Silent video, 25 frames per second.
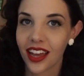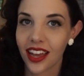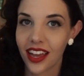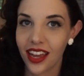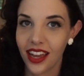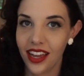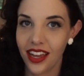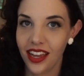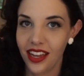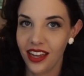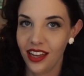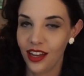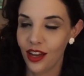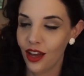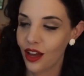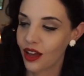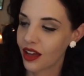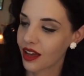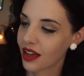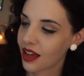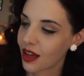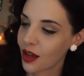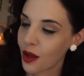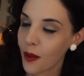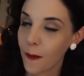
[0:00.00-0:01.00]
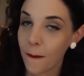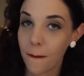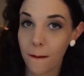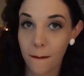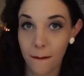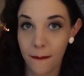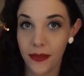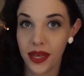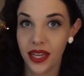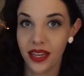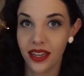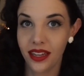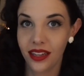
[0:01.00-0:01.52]
a
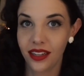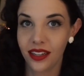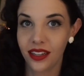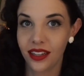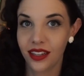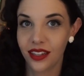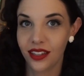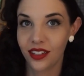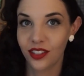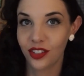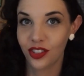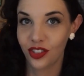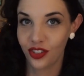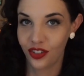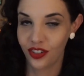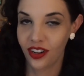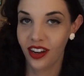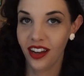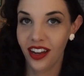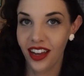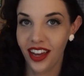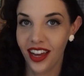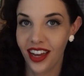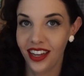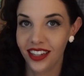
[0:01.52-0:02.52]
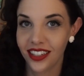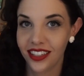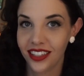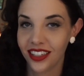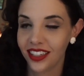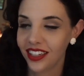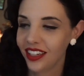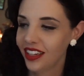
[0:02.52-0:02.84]
big straw hat,